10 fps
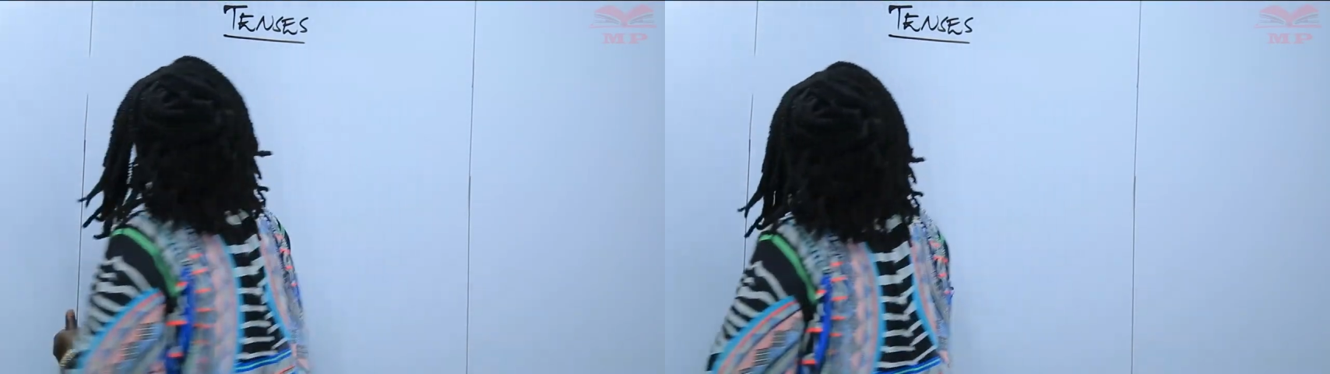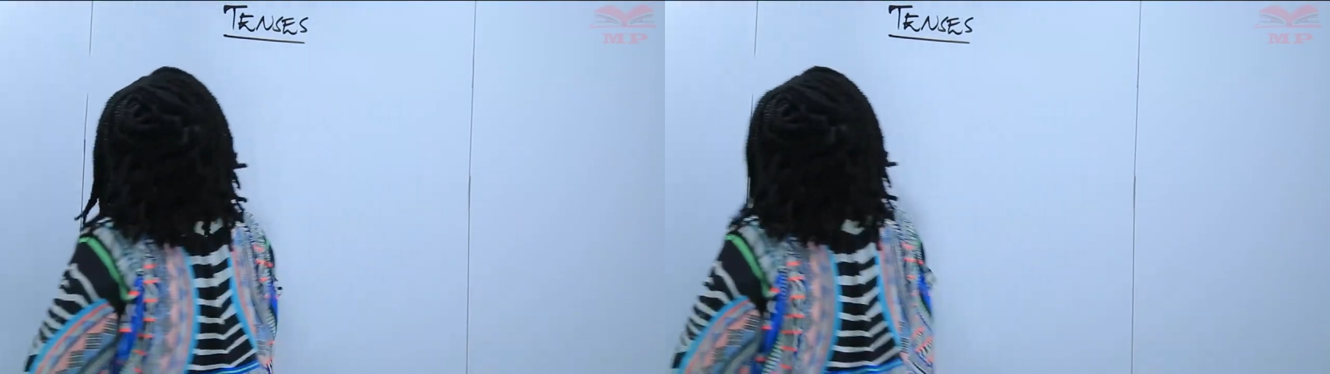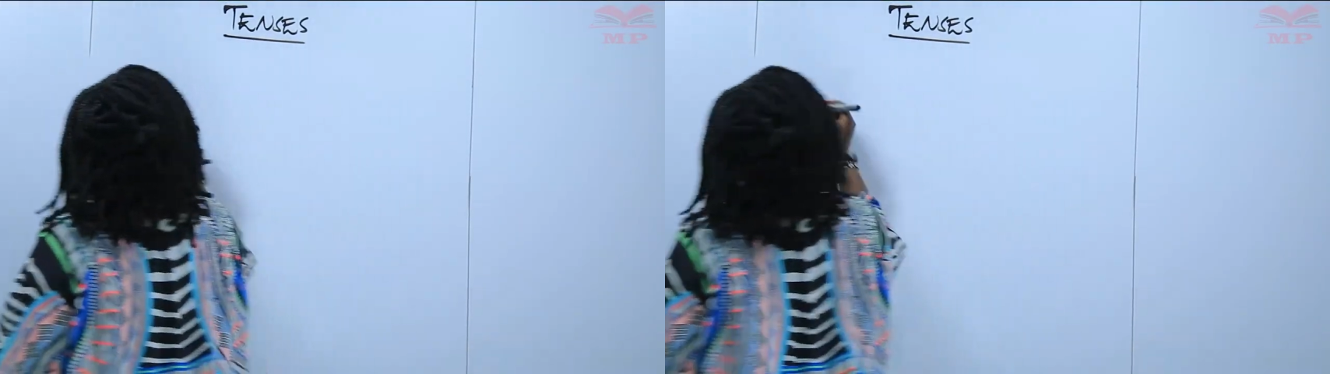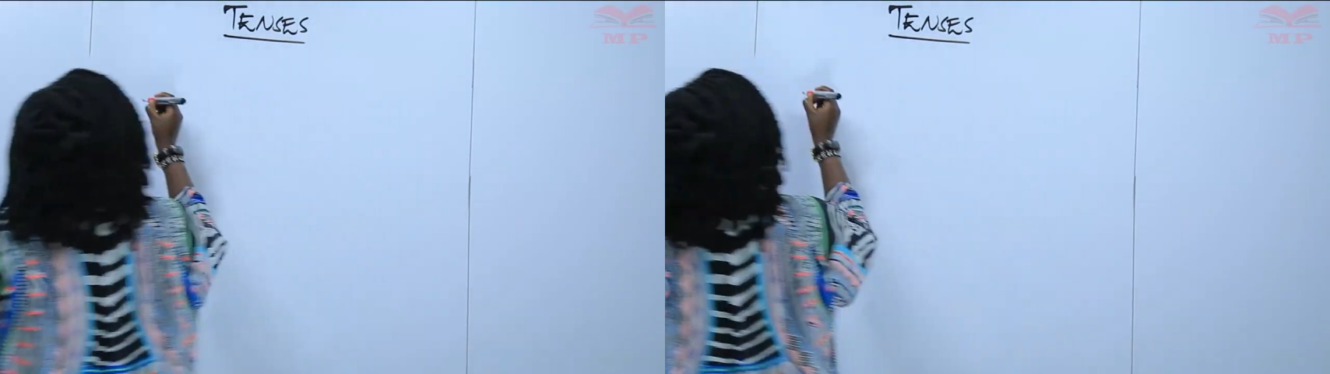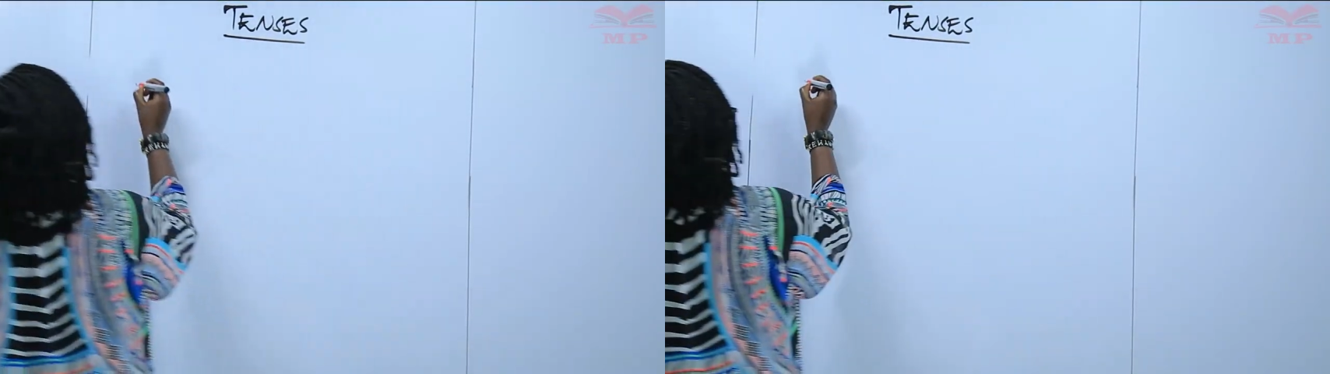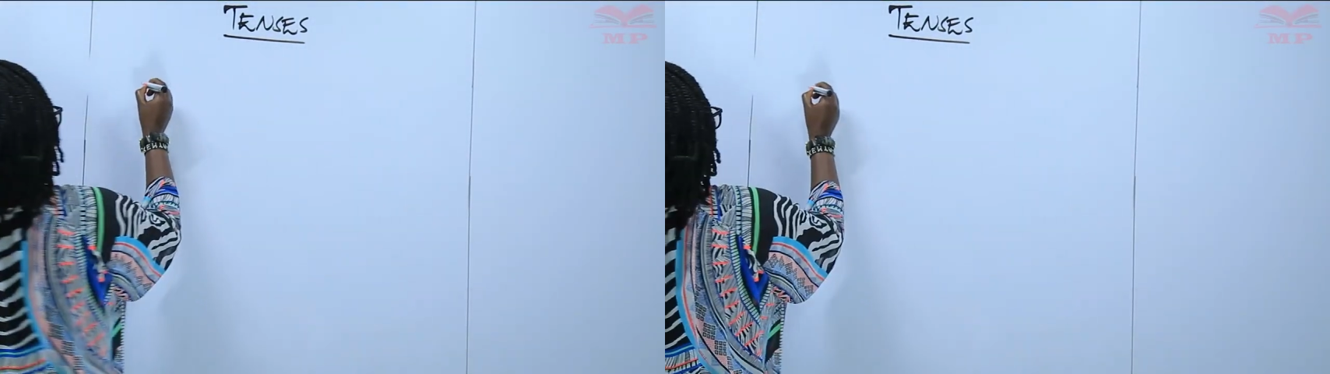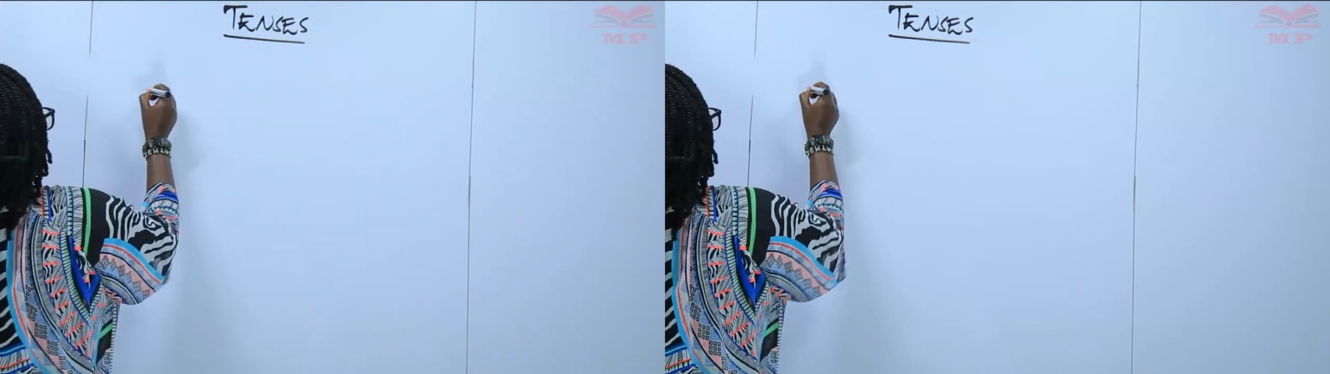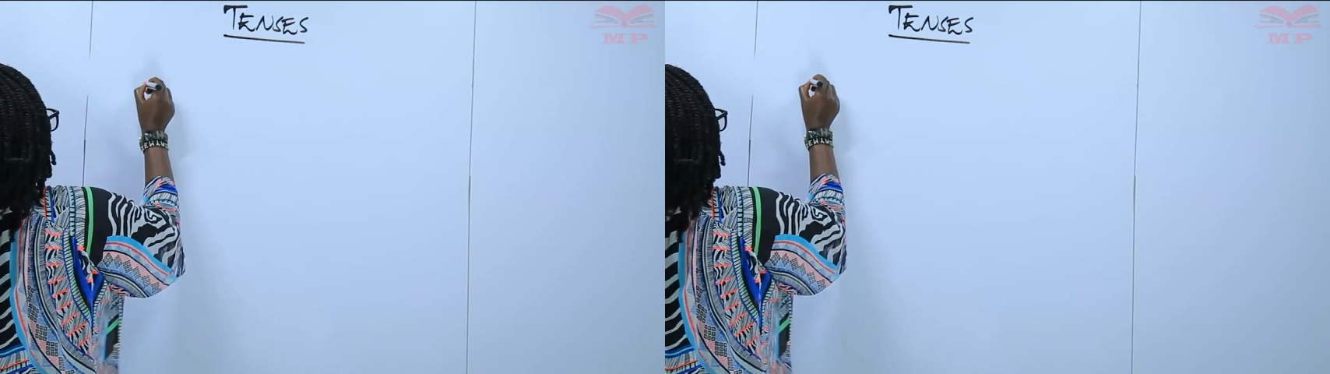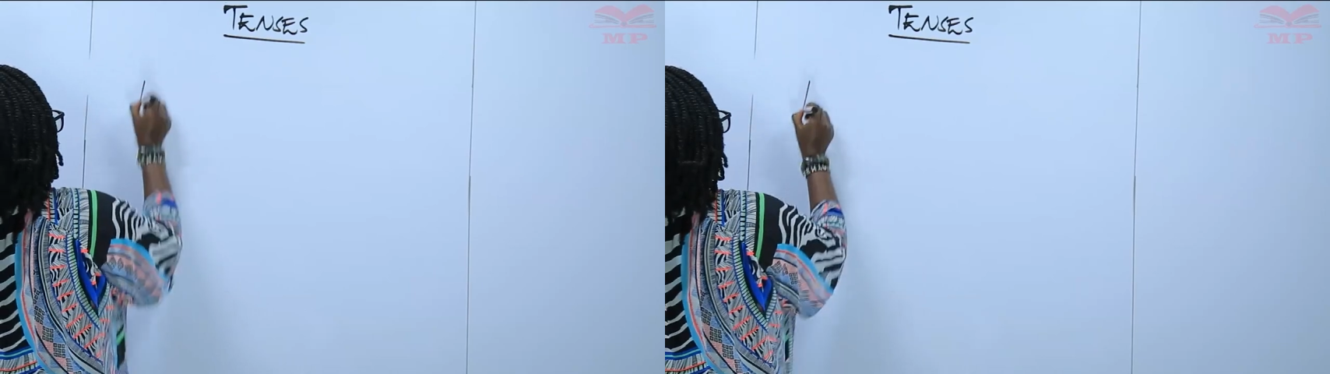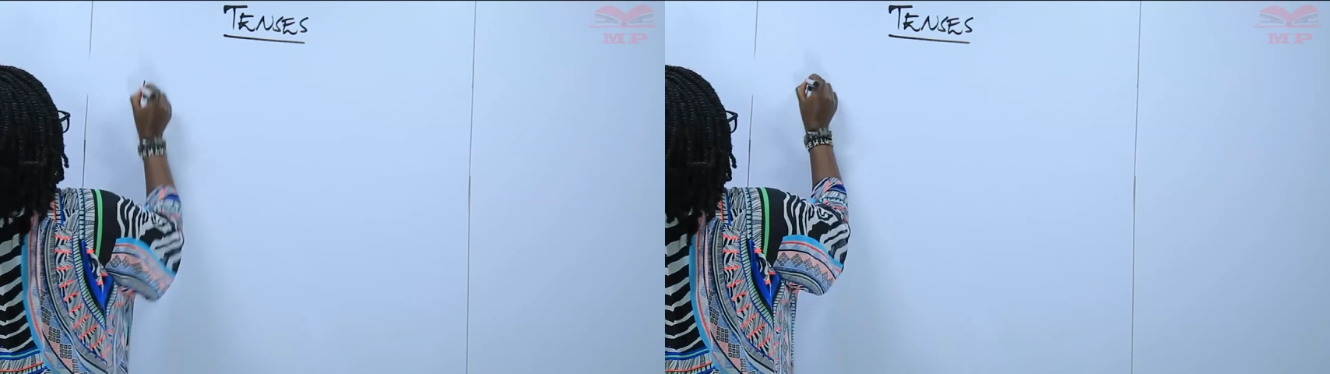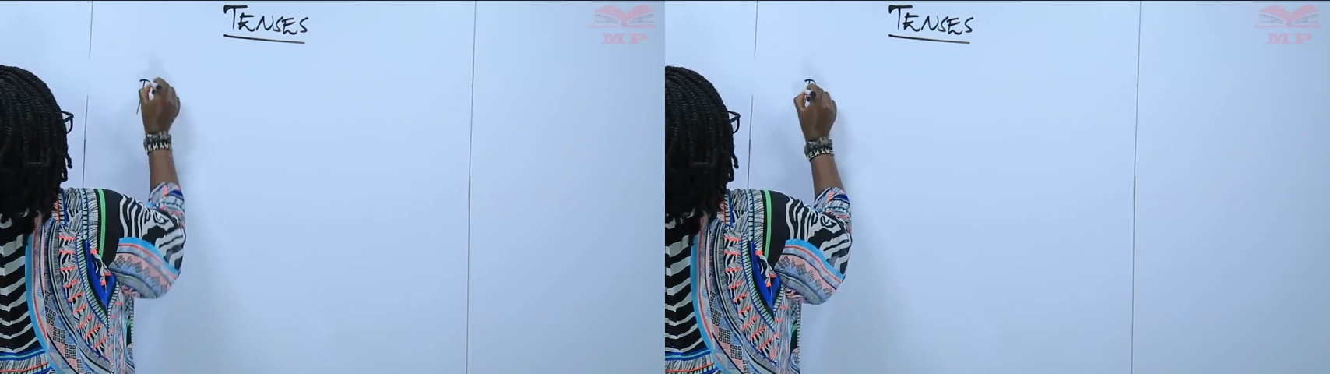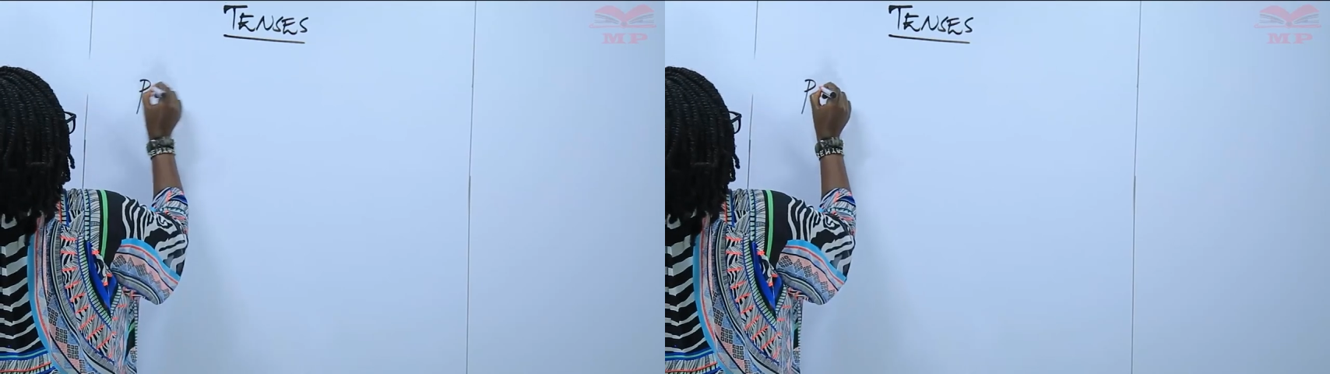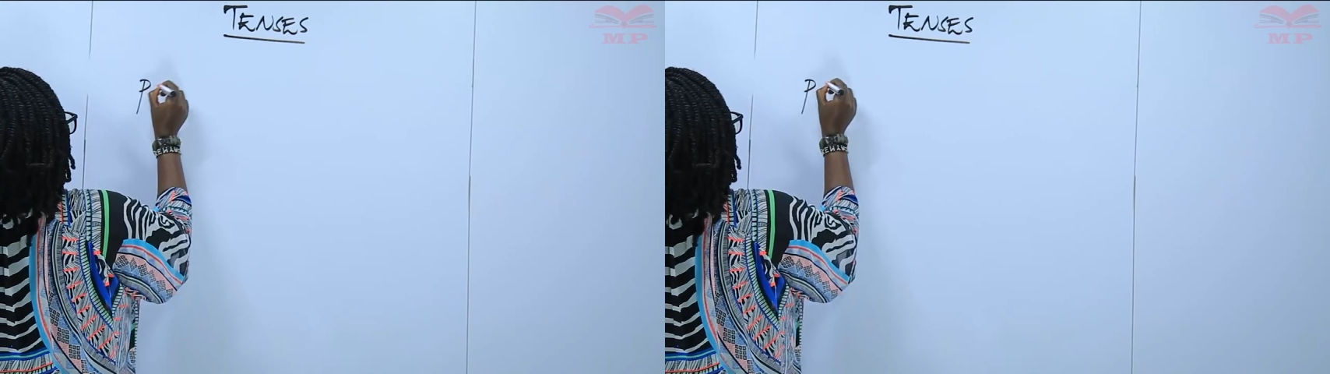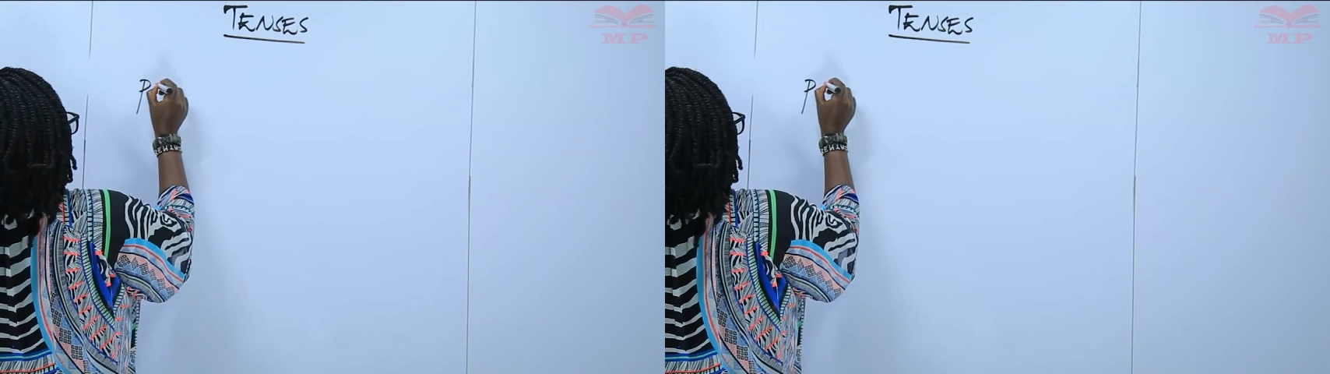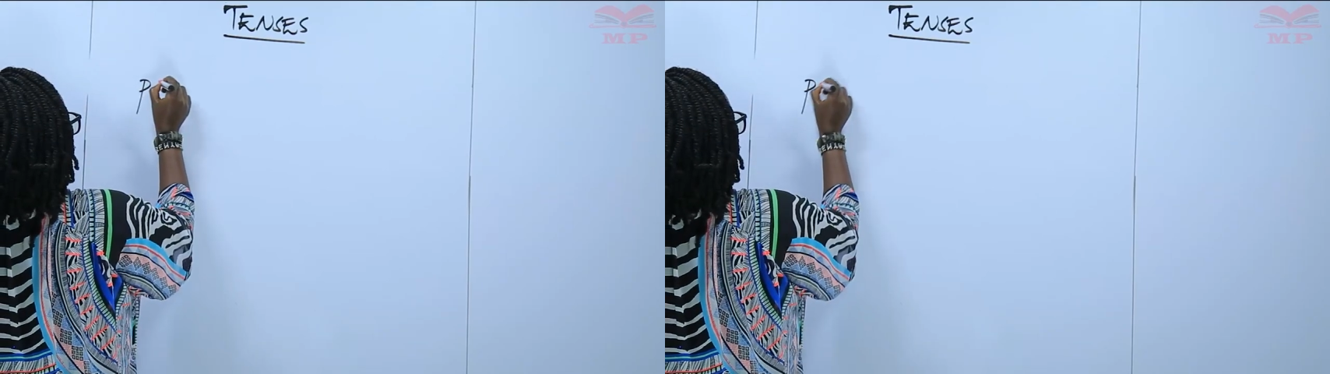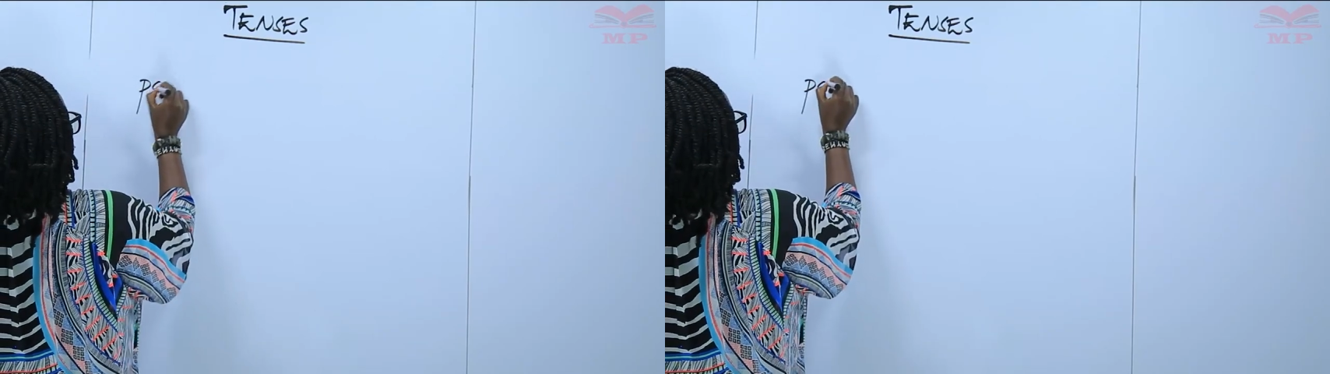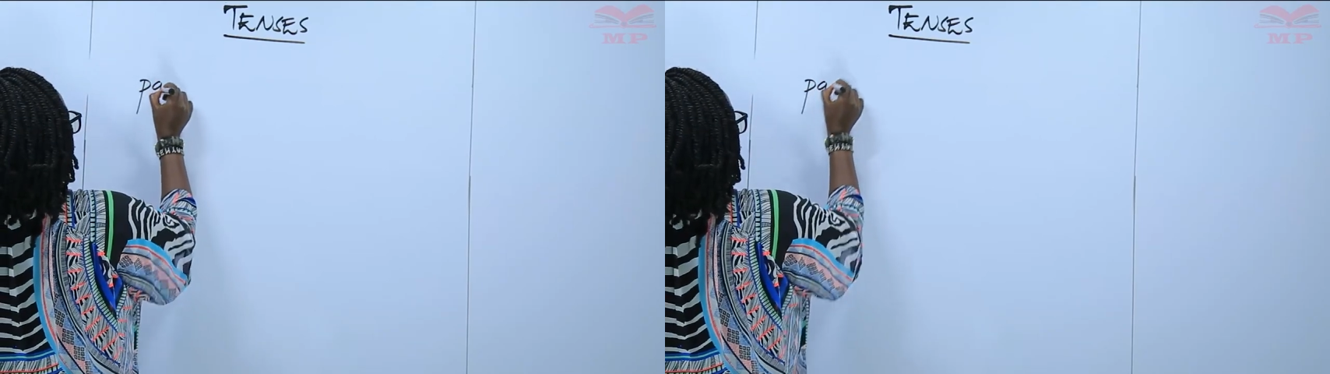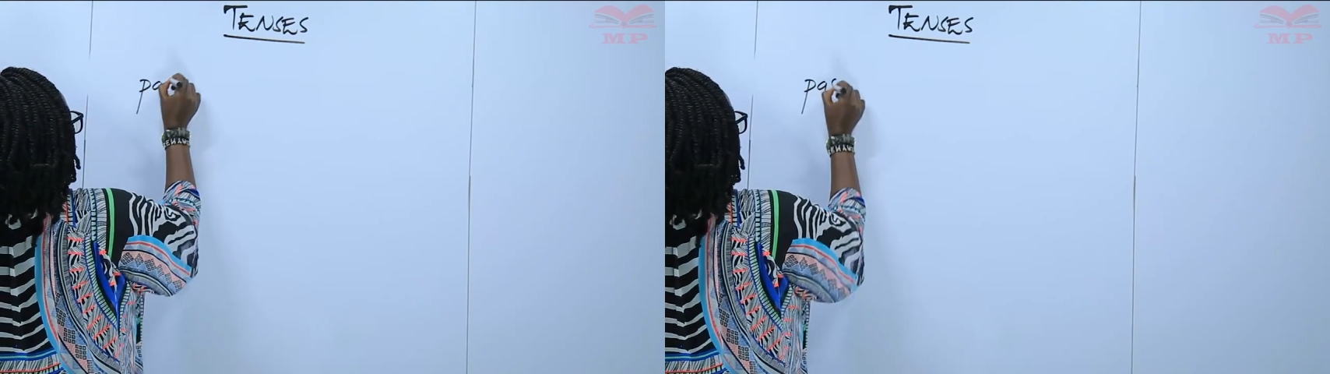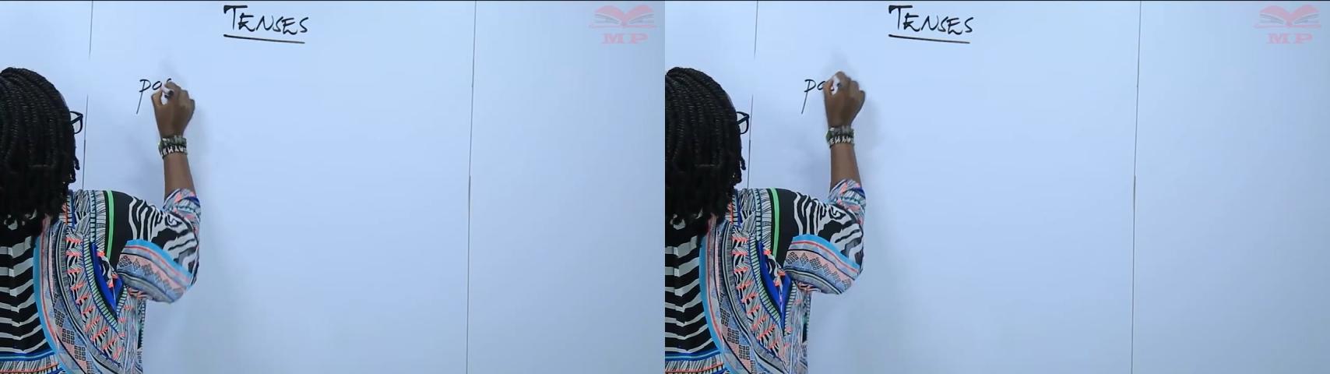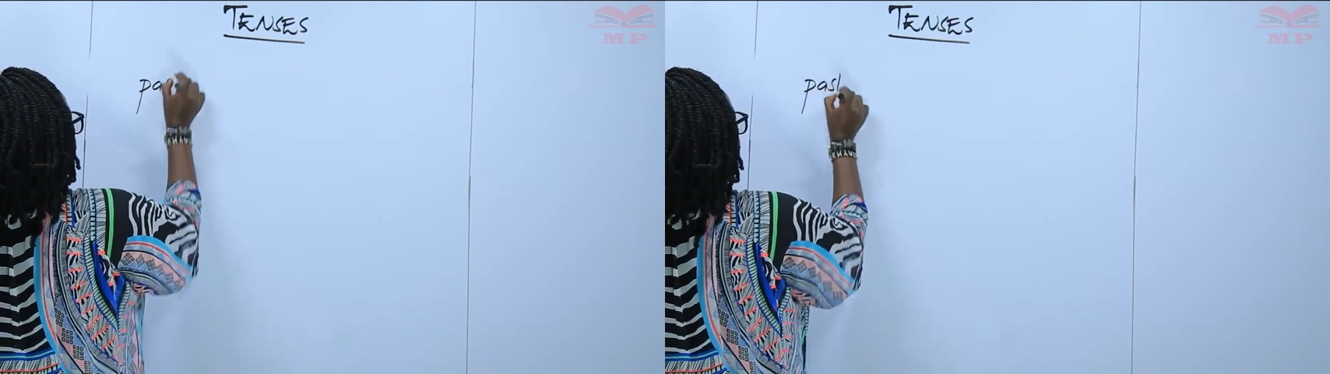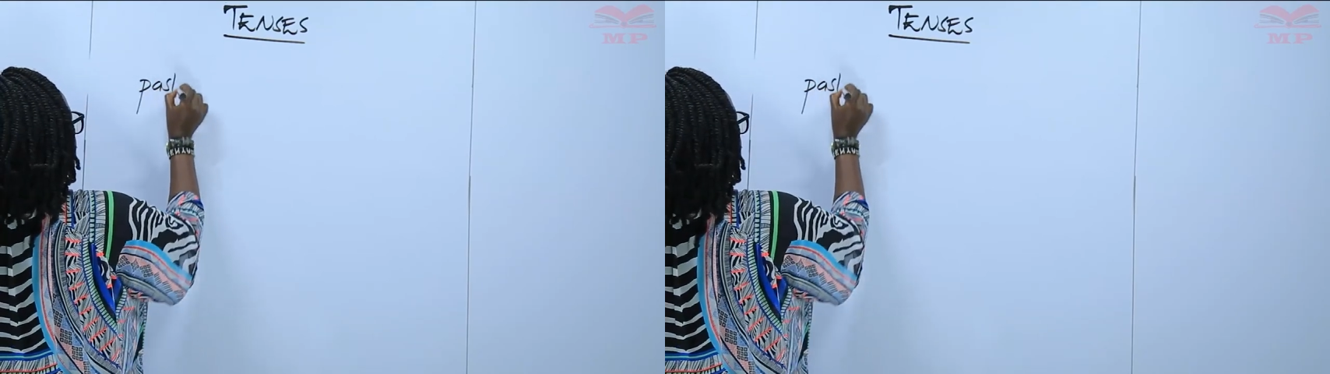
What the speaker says: (no speaker visible)